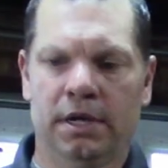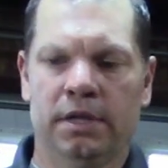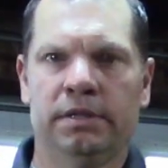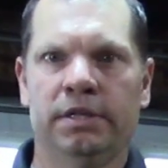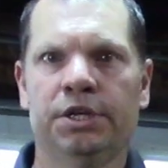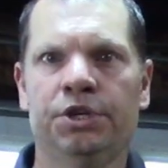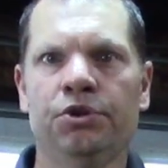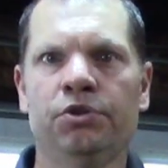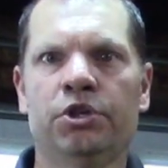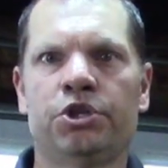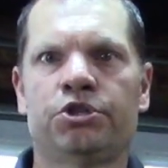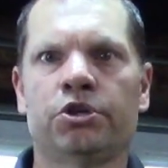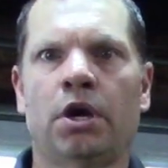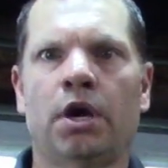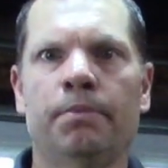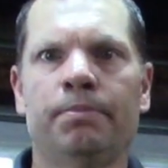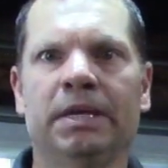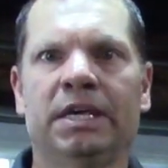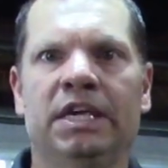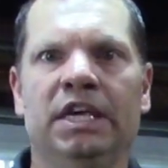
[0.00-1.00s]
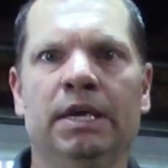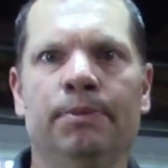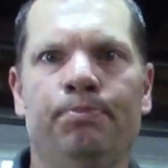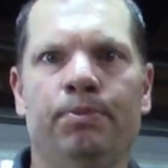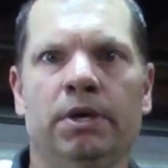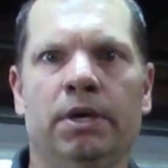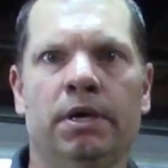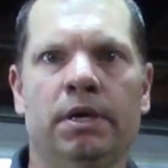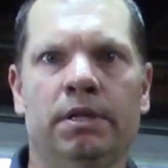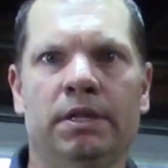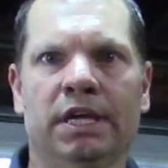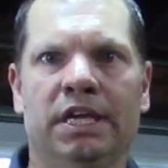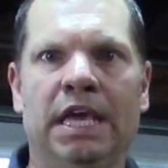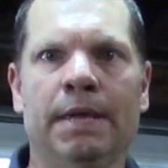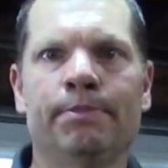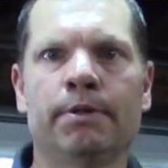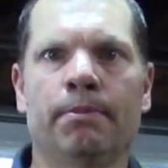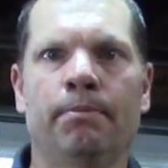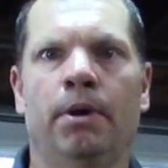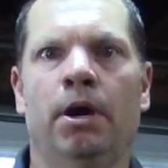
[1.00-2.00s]
they do the job. They keep
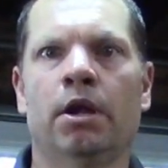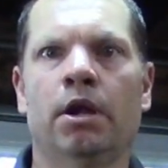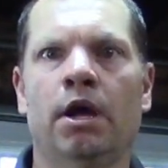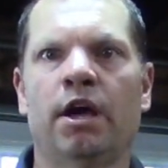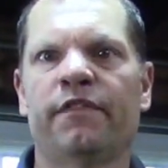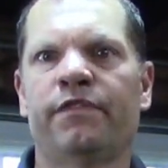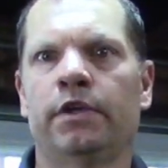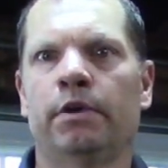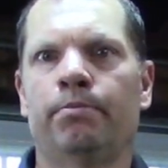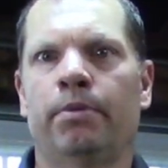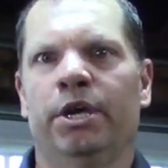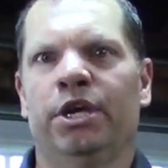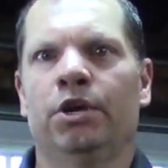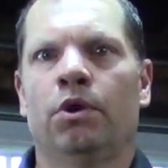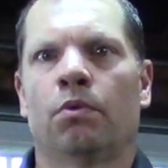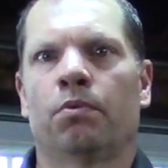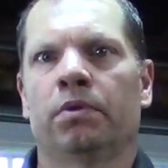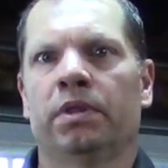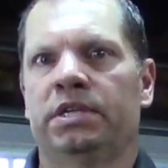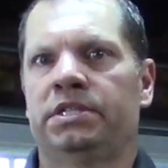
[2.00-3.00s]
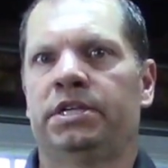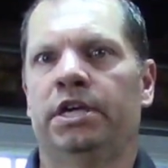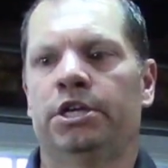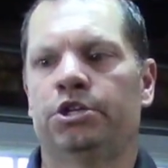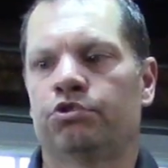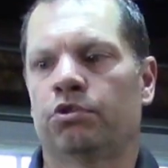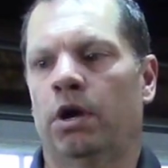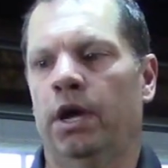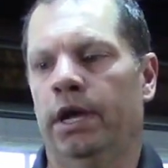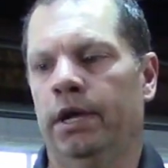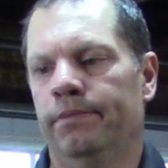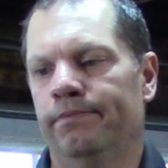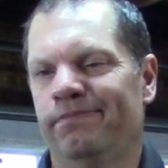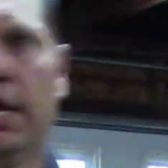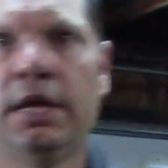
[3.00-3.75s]
the mud off you, but you don't really stay dry.